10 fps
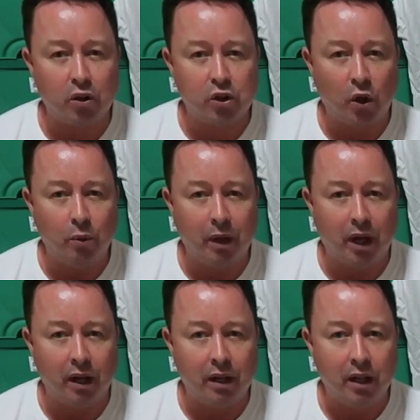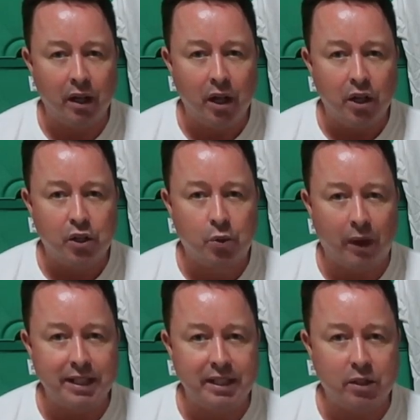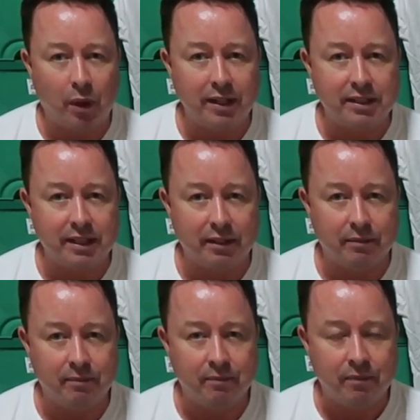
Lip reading: October 2020,